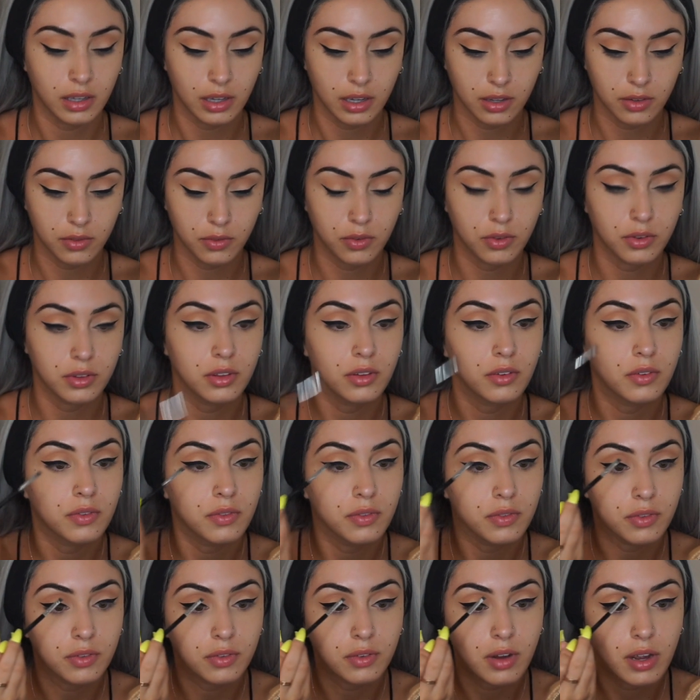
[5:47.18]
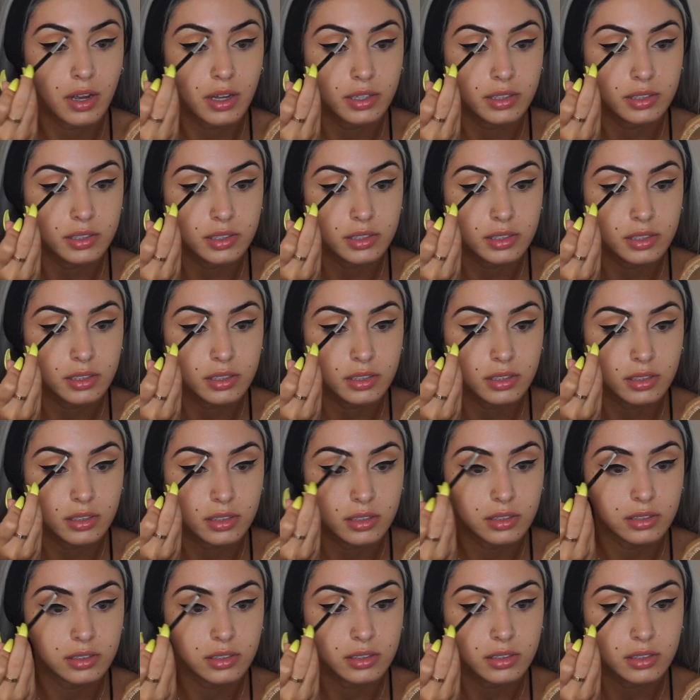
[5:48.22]
And for the front,
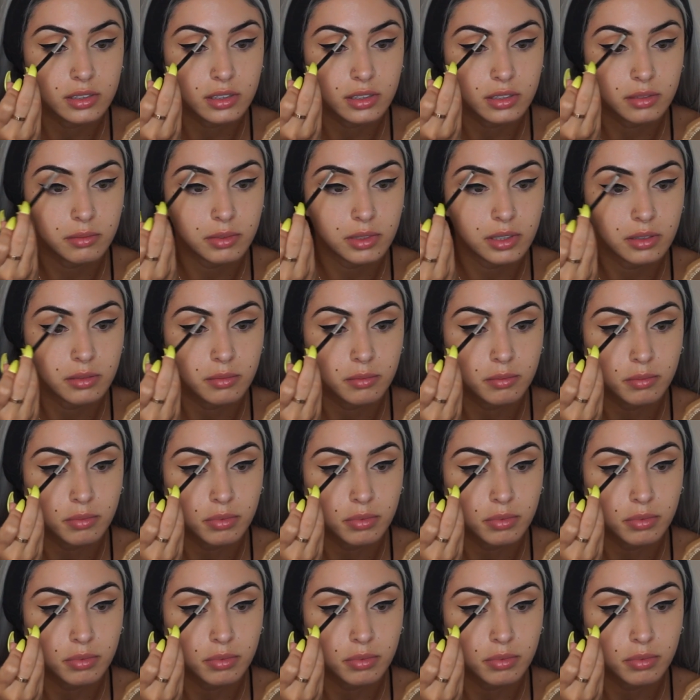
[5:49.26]
just gonna be